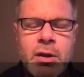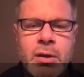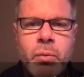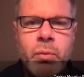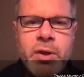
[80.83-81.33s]

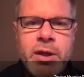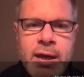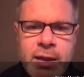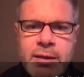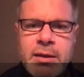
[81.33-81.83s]
when we
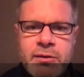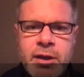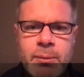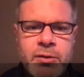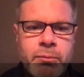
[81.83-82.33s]
hit these
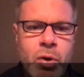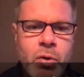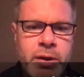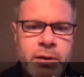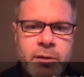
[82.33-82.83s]
types of
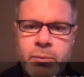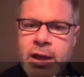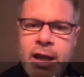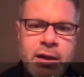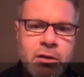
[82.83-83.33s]
moments that we
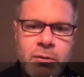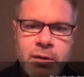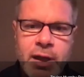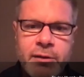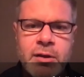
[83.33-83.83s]
had in
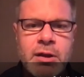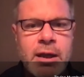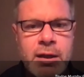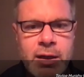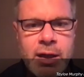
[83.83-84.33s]

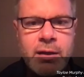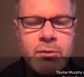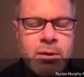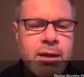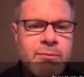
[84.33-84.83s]
2008 and as
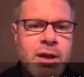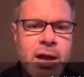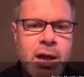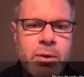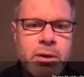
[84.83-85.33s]
we have
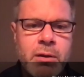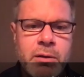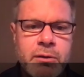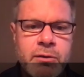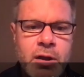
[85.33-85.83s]
now, and there is